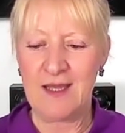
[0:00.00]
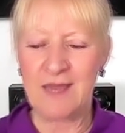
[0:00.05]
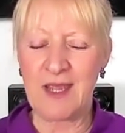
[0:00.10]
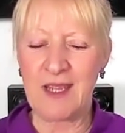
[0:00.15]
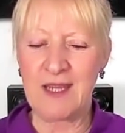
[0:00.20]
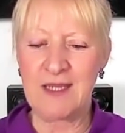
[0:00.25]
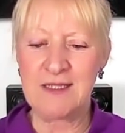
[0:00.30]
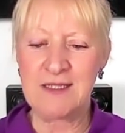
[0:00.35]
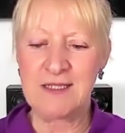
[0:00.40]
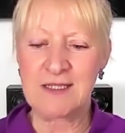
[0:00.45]

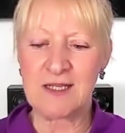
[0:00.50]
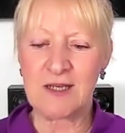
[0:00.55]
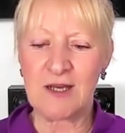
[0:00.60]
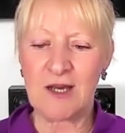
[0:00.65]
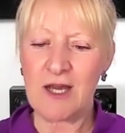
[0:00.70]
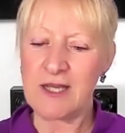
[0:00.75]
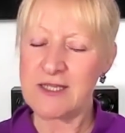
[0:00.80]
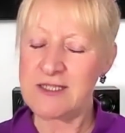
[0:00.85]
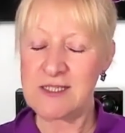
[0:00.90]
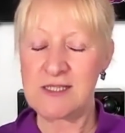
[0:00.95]
And
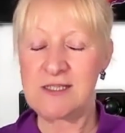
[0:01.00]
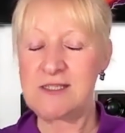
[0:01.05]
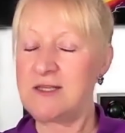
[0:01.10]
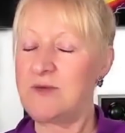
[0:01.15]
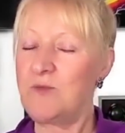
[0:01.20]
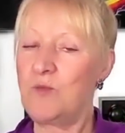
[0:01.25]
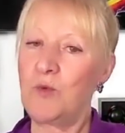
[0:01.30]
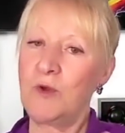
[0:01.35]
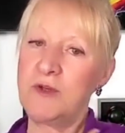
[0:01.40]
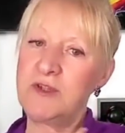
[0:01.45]
I just
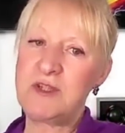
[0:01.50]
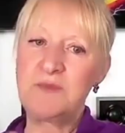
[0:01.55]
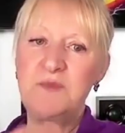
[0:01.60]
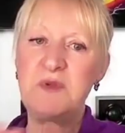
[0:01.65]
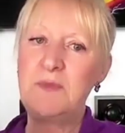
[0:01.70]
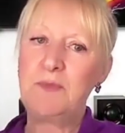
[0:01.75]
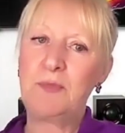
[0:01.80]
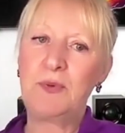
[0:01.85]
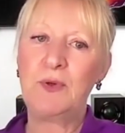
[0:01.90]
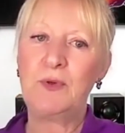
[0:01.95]
didn't want to
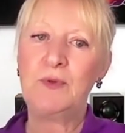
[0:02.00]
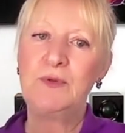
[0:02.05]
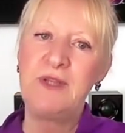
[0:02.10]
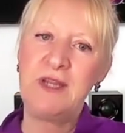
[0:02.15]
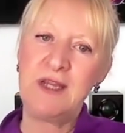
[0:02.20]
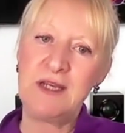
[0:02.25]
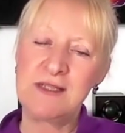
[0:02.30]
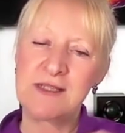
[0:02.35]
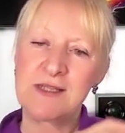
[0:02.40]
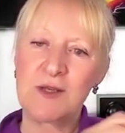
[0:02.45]
be pulled
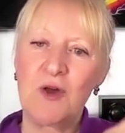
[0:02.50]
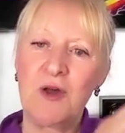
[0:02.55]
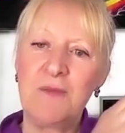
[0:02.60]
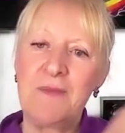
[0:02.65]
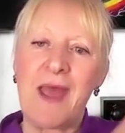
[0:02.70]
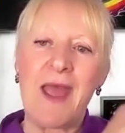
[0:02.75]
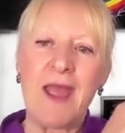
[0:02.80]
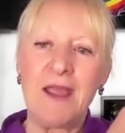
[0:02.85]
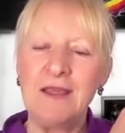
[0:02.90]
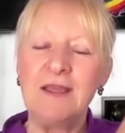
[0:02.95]
in. So I'm
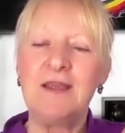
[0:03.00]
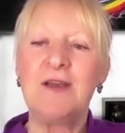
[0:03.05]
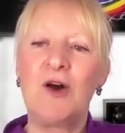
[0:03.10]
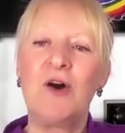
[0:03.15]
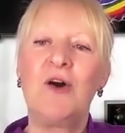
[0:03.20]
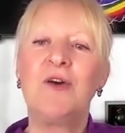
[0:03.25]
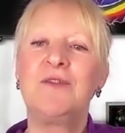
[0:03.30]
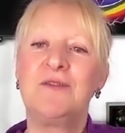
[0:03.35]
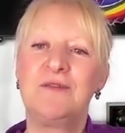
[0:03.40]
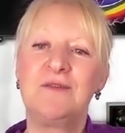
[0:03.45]
hanging
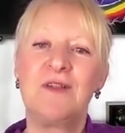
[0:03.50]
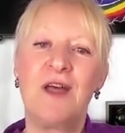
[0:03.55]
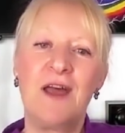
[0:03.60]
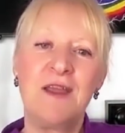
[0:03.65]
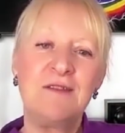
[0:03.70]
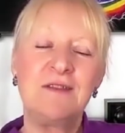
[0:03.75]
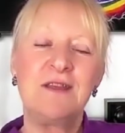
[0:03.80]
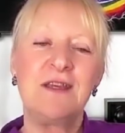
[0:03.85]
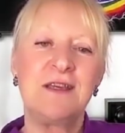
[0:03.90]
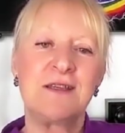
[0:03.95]
on
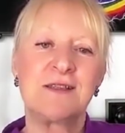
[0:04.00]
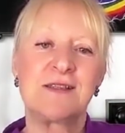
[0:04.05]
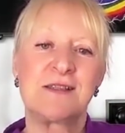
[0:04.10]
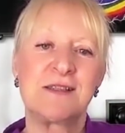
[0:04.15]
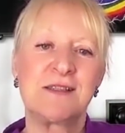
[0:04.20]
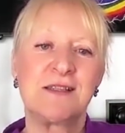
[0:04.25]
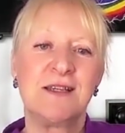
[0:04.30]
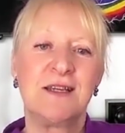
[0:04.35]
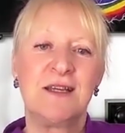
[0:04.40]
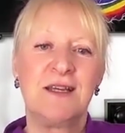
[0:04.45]
like
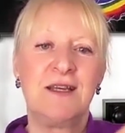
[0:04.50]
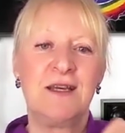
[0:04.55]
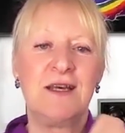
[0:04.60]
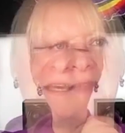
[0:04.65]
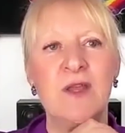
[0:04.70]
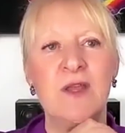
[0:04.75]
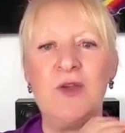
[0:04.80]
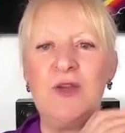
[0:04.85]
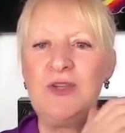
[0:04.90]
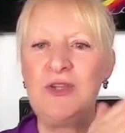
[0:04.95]
this.
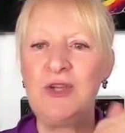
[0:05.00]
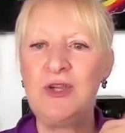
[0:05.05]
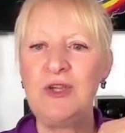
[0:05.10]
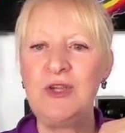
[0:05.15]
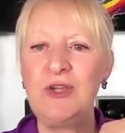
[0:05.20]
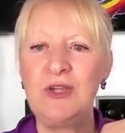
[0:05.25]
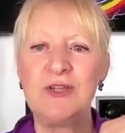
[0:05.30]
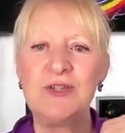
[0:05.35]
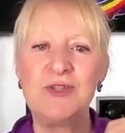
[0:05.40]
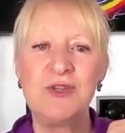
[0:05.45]
Who knew
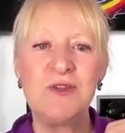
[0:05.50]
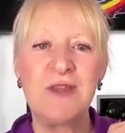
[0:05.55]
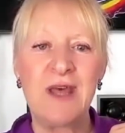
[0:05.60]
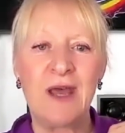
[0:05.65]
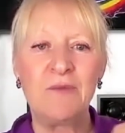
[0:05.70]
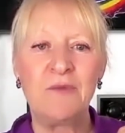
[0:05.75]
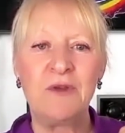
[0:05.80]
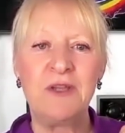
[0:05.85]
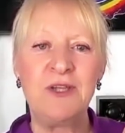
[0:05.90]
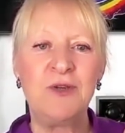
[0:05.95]
you could do
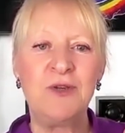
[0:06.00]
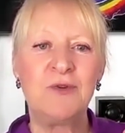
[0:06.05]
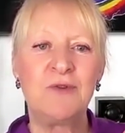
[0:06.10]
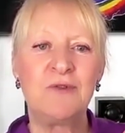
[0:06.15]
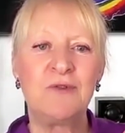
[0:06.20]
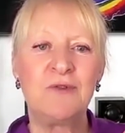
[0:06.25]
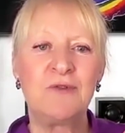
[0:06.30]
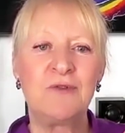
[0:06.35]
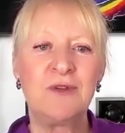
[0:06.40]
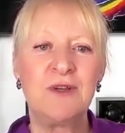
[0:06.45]
that when you
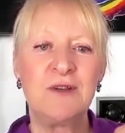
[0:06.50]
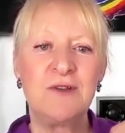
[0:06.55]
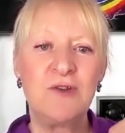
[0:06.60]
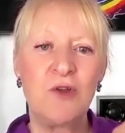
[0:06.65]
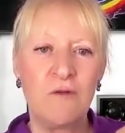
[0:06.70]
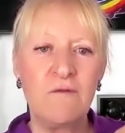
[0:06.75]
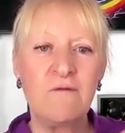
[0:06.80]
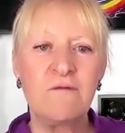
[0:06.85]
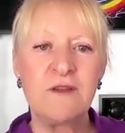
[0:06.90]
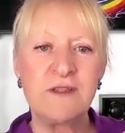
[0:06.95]
were in a
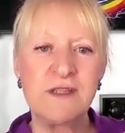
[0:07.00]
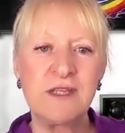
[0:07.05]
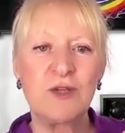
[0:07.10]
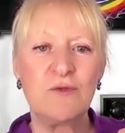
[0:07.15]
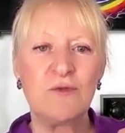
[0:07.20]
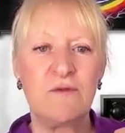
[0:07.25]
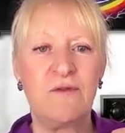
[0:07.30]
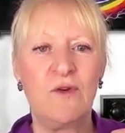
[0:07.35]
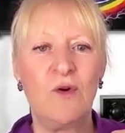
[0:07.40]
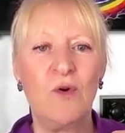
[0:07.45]
non-physical
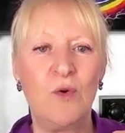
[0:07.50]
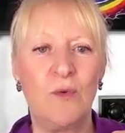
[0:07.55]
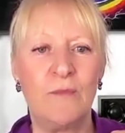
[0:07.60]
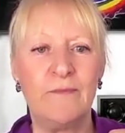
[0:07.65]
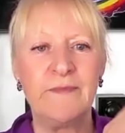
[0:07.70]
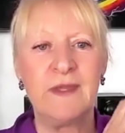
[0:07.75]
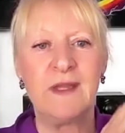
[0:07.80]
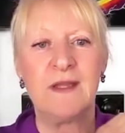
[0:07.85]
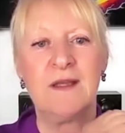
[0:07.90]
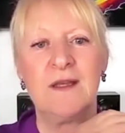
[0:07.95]

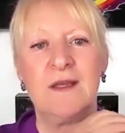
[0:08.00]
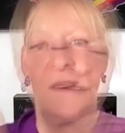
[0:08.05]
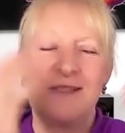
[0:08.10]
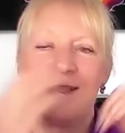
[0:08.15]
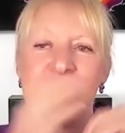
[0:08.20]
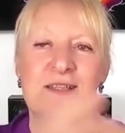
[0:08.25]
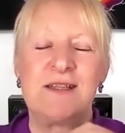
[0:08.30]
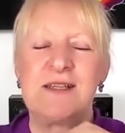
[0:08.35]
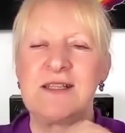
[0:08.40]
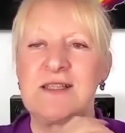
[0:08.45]
form?
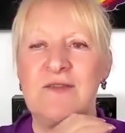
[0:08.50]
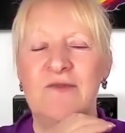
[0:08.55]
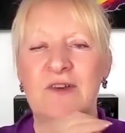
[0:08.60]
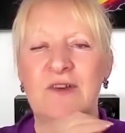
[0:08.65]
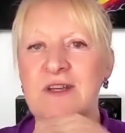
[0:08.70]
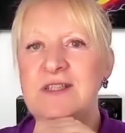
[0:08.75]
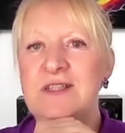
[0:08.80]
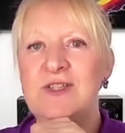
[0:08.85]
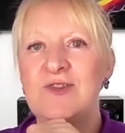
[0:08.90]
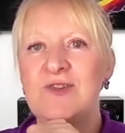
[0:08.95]
It's
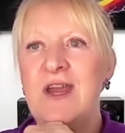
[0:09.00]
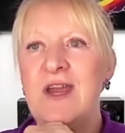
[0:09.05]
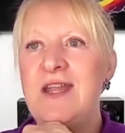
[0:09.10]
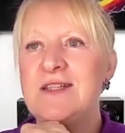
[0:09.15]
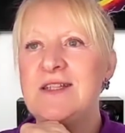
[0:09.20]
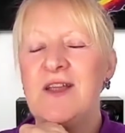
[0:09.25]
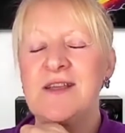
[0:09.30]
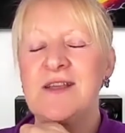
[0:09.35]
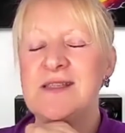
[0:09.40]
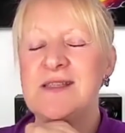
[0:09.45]
very
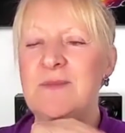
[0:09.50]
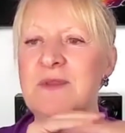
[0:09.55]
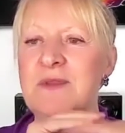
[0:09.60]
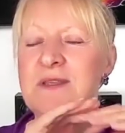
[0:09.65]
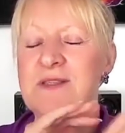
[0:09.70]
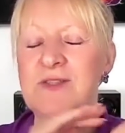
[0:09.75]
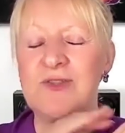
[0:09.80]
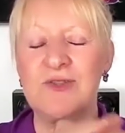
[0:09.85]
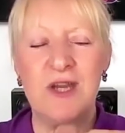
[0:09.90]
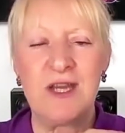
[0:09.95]
strange, like some of
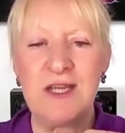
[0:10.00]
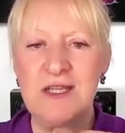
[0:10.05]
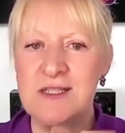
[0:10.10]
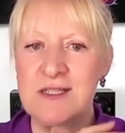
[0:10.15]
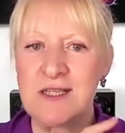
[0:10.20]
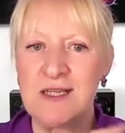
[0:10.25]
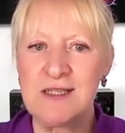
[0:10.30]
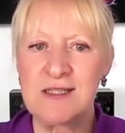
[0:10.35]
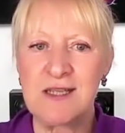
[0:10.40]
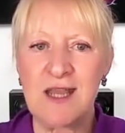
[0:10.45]
the strange
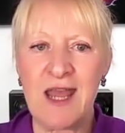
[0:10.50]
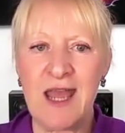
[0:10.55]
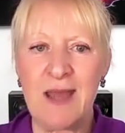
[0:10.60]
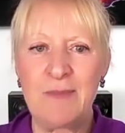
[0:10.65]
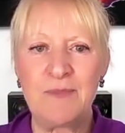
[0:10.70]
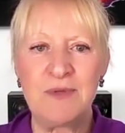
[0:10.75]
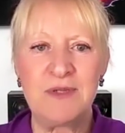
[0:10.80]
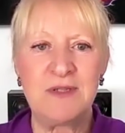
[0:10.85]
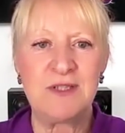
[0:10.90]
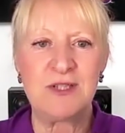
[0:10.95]
things that
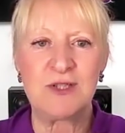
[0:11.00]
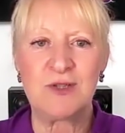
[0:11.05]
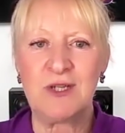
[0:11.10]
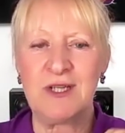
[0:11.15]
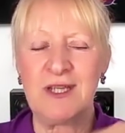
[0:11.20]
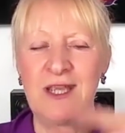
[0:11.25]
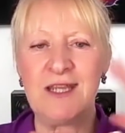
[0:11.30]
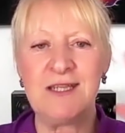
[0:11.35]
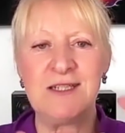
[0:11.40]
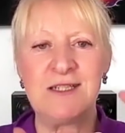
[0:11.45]
happen
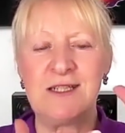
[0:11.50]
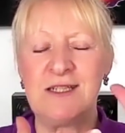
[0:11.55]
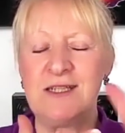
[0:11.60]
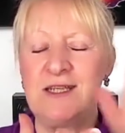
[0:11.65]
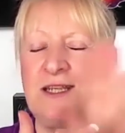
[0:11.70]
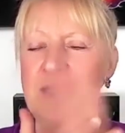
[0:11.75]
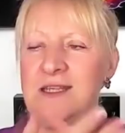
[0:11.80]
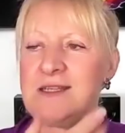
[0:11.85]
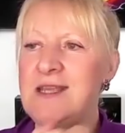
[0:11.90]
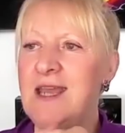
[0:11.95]
during
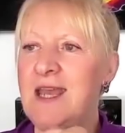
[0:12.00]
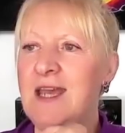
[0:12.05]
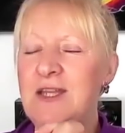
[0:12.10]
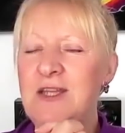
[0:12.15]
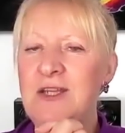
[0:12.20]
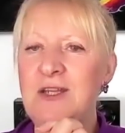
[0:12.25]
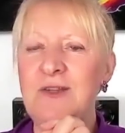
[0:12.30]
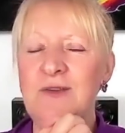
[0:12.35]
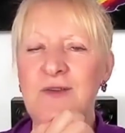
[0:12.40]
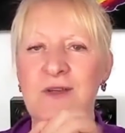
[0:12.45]
NDEs. How do
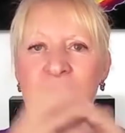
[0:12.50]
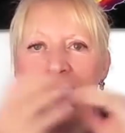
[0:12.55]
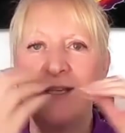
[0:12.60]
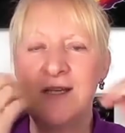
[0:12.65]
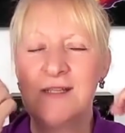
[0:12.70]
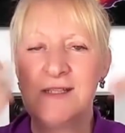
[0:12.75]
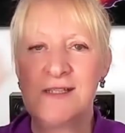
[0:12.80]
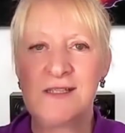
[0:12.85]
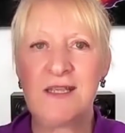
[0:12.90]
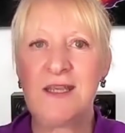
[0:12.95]
you
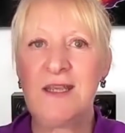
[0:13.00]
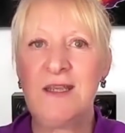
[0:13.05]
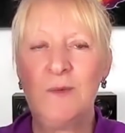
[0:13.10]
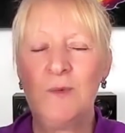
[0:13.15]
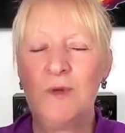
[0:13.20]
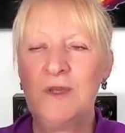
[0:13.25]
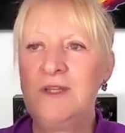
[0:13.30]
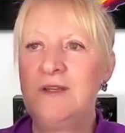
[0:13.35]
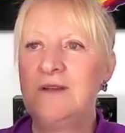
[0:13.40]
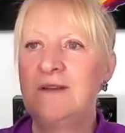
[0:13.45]
see
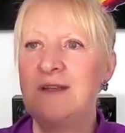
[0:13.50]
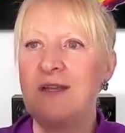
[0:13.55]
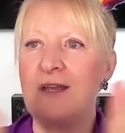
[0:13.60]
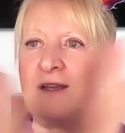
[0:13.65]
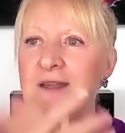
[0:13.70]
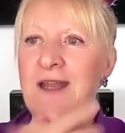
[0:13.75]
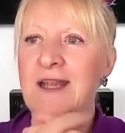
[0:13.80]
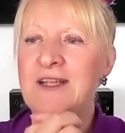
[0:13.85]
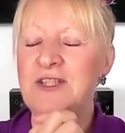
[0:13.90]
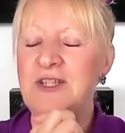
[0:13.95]
when you
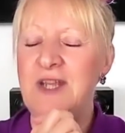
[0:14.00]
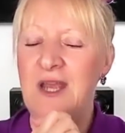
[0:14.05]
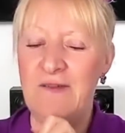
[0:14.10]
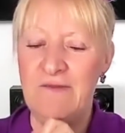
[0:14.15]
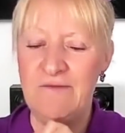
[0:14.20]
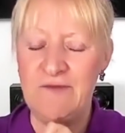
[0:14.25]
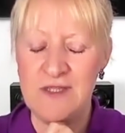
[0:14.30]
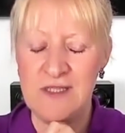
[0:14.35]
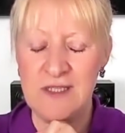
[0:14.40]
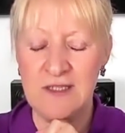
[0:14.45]
don't actually
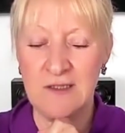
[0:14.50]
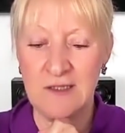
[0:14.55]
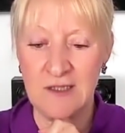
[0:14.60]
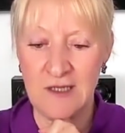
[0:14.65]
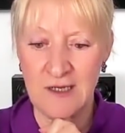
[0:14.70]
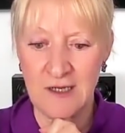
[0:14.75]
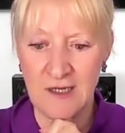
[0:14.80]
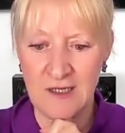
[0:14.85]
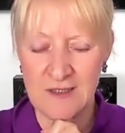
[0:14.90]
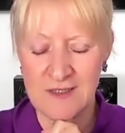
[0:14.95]
have physical
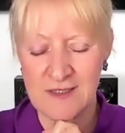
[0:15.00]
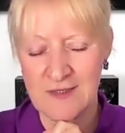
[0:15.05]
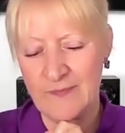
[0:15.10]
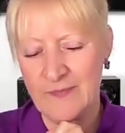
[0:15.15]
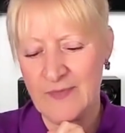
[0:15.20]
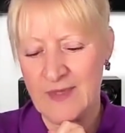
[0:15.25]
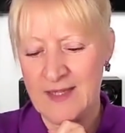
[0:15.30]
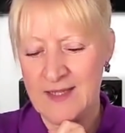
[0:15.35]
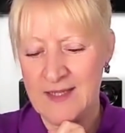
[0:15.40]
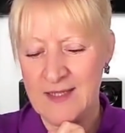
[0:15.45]
eyes?
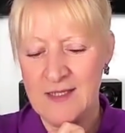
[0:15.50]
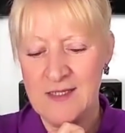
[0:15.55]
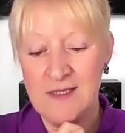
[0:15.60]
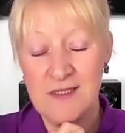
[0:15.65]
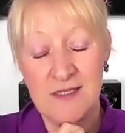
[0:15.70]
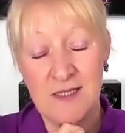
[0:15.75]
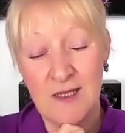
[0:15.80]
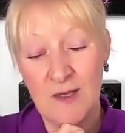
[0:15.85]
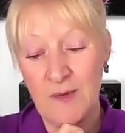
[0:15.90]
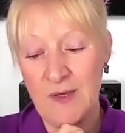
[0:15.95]
Mm.
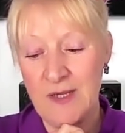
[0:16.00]
So